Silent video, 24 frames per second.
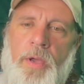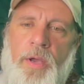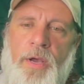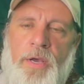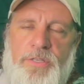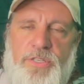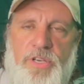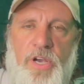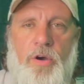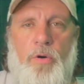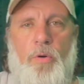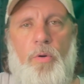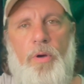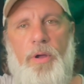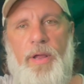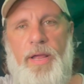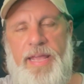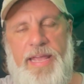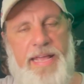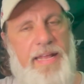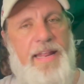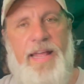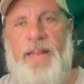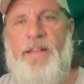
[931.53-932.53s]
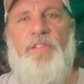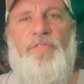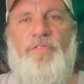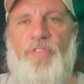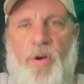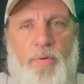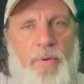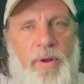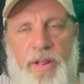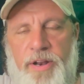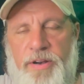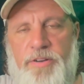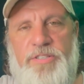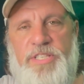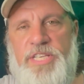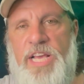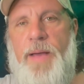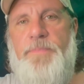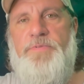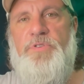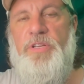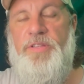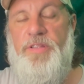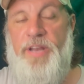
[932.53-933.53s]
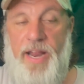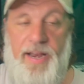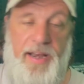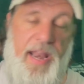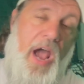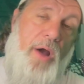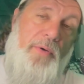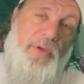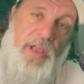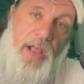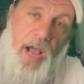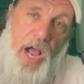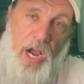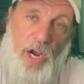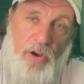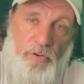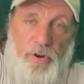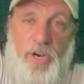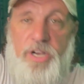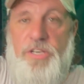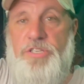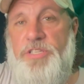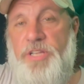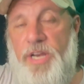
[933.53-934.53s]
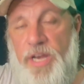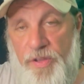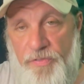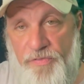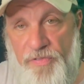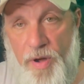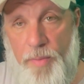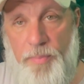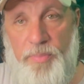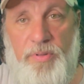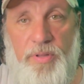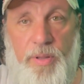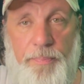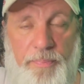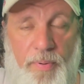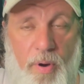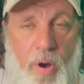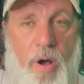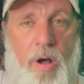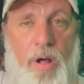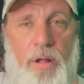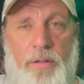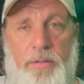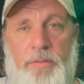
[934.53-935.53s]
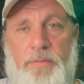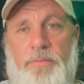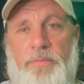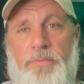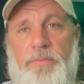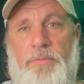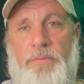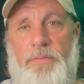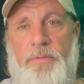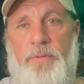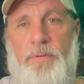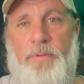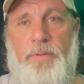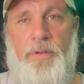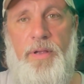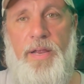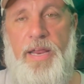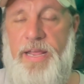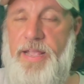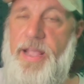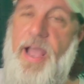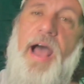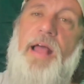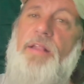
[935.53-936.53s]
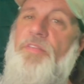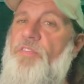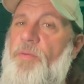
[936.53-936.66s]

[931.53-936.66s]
So he didn't throw an interception today. Now he got crushed and he fumbled the ball. He got